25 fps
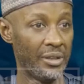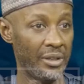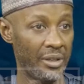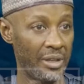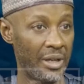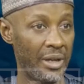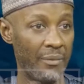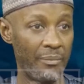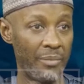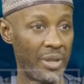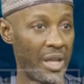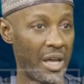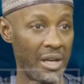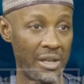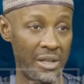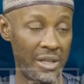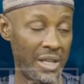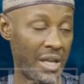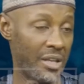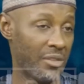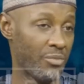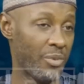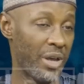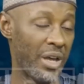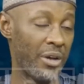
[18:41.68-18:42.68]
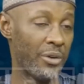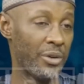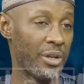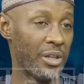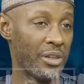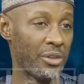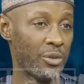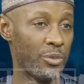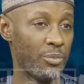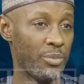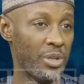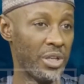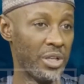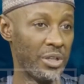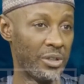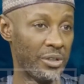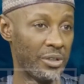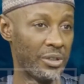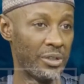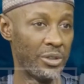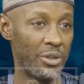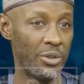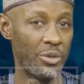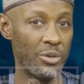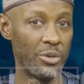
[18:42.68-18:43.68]
Um, that, that's my honest opinion.
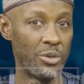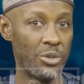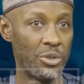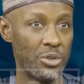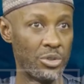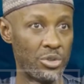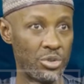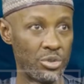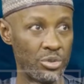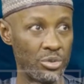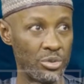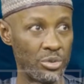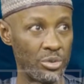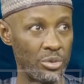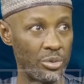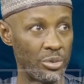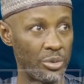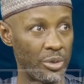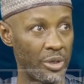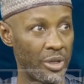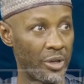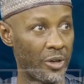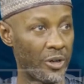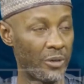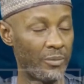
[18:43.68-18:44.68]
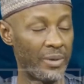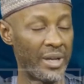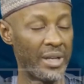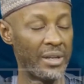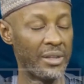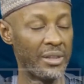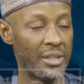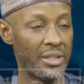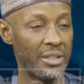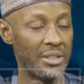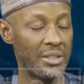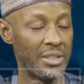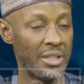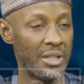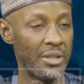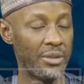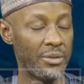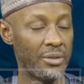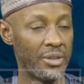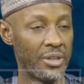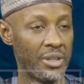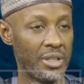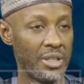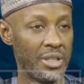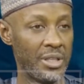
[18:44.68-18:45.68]
You mm. go to the command center,
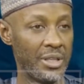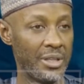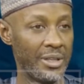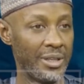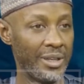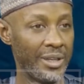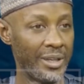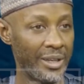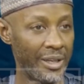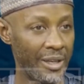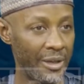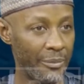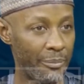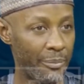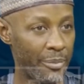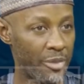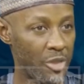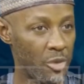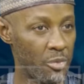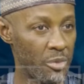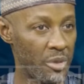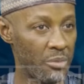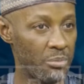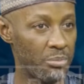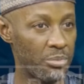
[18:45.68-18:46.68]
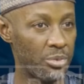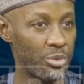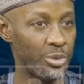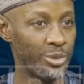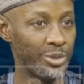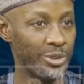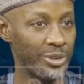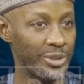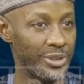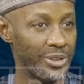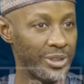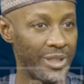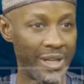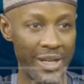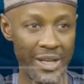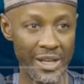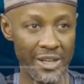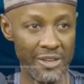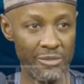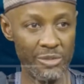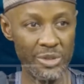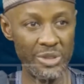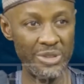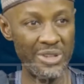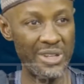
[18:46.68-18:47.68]
you see a swimming pool that has
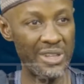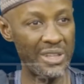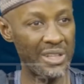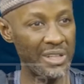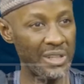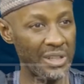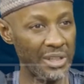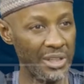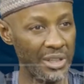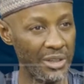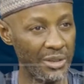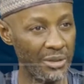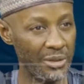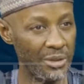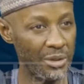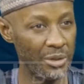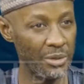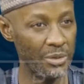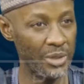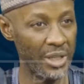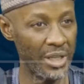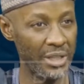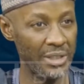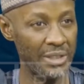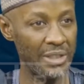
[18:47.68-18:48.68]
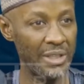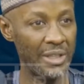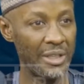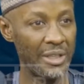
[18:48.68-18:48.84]
been recently concluded.